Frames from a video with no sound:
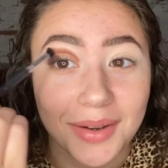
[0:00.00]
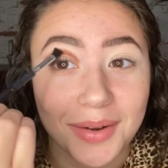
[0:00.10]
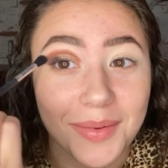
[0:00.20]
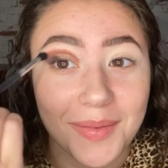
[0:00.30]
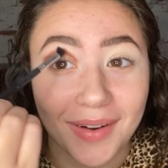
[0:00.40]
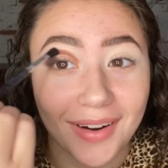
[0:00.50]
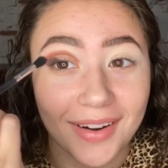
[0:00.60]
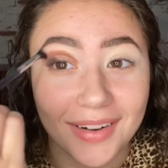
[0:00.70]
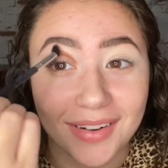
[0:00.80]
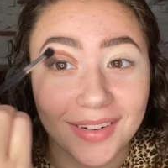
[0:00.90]

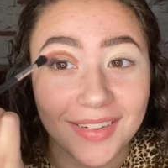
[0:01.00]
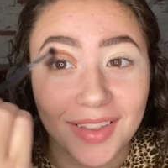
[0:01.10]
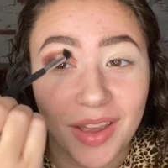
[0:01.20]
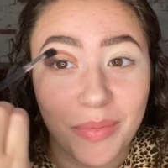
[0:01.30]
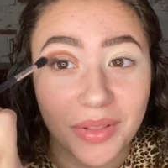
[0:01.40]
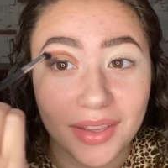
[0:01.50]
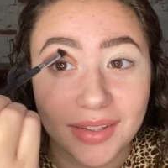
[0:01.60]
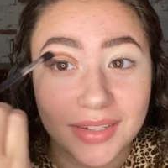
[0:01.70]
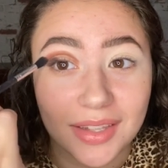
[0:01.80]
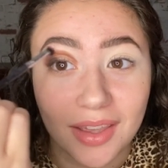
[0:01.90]
where I
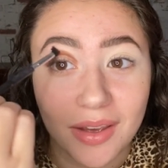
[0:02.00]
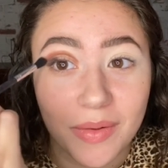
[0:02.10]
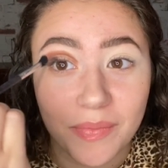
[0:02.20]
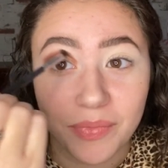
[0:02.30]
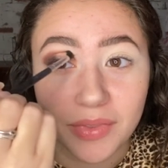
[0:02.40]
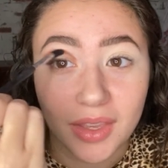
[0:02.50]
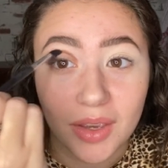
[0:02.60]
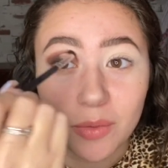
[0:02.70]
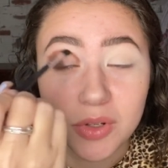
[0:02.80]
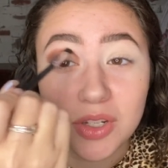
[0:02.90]
place them,
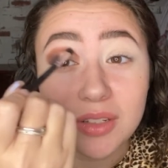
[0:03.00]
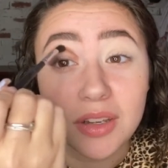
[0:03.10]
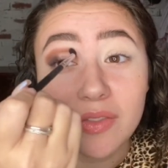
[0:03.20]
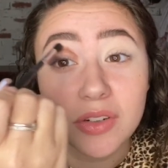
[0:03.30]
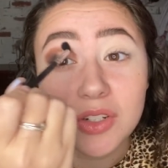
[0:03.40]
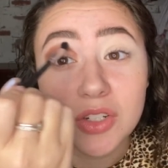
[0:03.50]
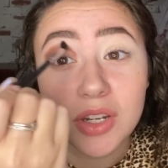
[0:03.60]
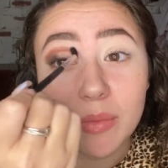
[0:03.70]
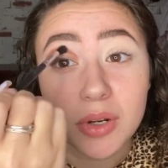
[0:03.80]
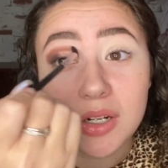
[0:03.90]
which is good for
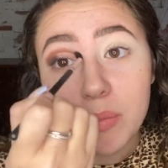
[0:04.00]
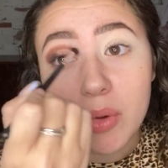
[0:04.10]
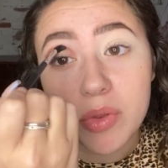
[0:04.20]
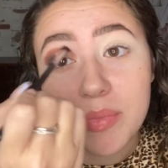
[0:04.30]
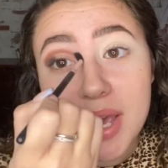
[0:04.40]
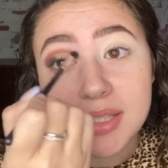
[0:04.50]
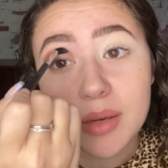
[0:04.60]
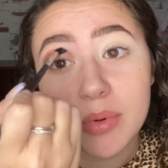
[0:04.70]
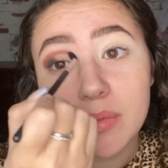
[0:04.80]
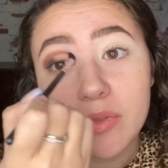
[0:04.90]
shimmer, but with mattes I
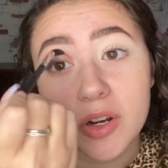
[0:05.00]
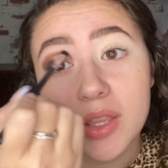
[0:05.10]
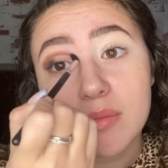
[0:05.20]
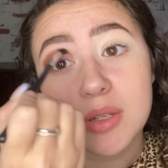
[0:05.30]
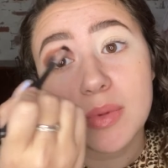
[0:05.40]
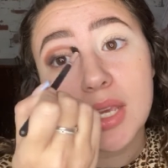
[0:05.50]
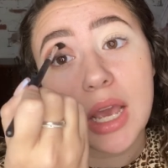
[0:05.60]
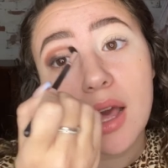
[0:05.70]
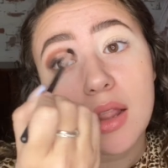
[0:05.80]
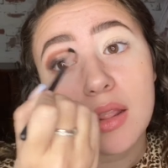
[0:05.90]
prefer them to be
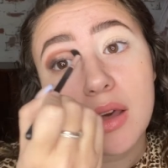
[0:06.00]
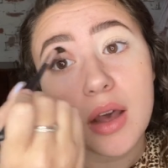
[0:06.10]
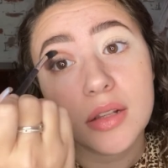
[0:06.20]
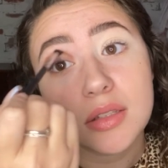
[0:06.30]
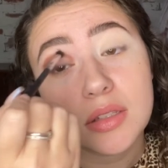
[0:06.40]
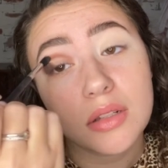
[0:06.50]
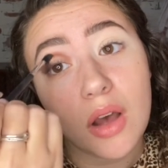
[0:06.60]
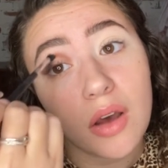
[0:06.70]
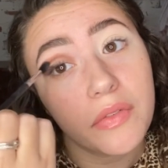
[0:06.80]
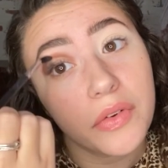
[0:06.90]
a lot
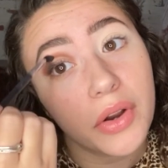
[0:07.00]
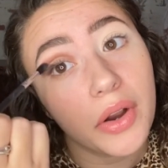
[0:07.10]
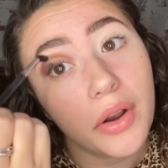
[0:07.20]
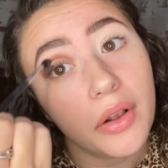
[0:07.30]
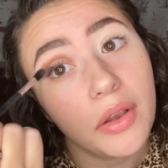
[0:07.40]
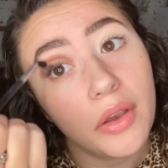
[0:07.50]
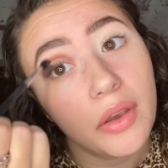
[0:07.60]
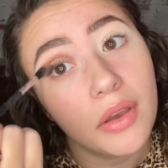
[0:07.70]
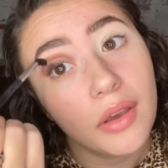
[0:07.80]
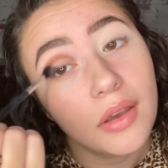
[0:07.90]
softer.
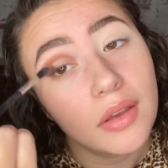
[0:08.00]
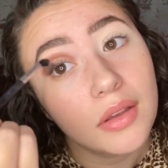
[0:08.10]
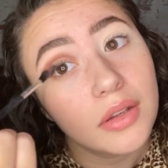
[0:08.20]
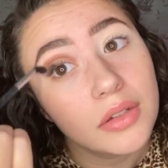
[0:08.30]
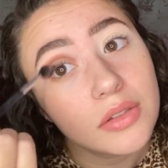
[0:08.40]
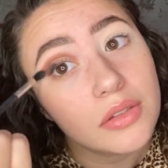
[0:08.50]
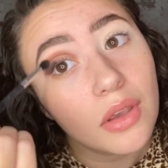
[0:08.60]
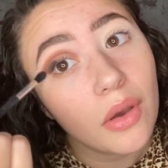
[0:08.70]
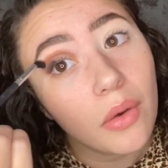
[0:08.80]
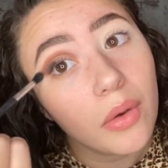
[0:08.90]

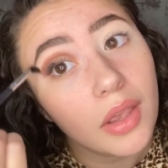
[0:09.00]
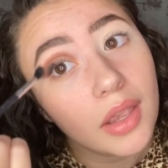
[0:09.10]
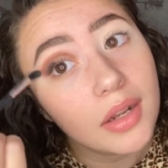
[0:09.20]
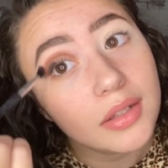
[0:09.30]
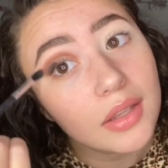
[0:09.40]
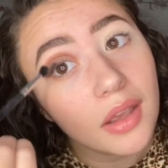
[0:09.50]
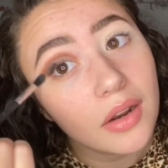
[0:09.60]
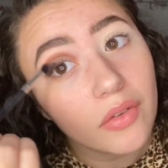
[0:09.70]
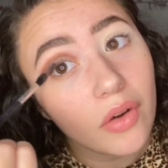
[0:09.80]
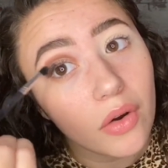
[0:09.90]
So it is kind
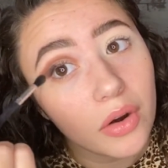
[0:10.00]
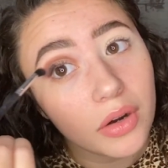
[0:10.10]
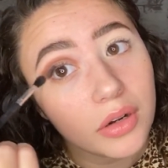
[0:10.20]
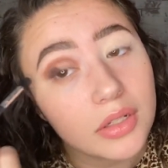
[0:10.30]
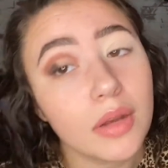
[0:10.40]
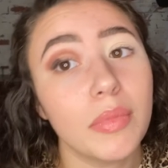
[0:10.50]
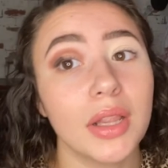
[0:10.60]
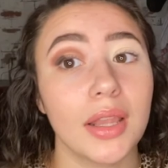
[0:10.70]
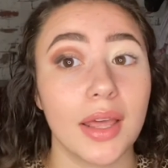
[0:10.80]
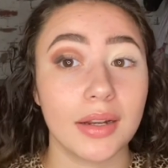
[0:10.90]
of harder to
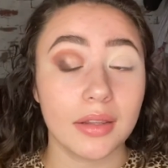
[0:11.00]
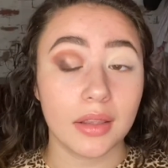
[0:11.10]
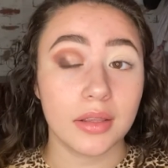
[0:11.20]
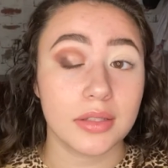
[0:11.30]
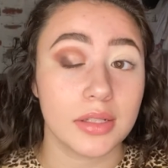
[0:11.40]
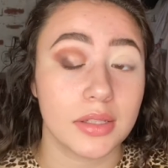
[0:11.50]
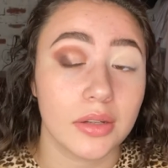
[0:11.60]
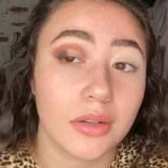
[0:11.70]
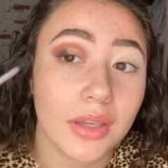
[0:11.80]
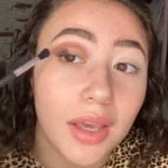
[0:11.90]
blend this. It's
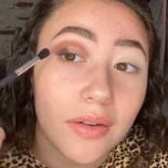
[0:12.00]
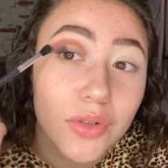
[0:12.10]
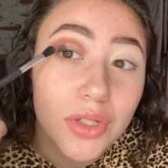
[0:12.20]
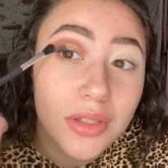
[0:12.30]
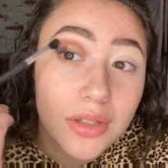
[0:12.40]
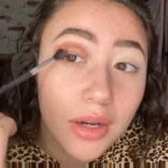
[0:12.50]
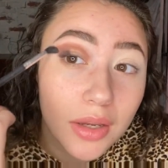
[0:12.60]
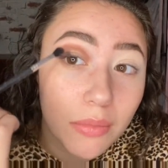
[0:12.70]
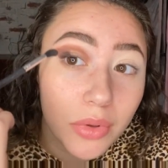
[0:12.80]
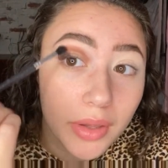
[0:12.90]
literally kind of just stuck
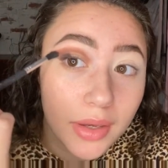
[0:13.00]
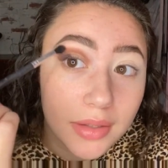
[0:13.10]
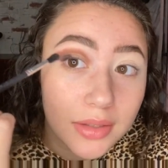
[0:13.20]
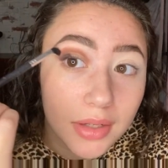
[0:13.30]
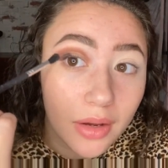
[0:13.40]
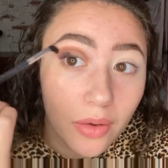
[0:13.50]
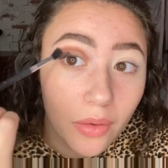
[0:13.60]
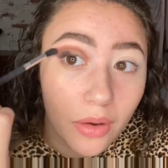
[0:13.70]
in place now.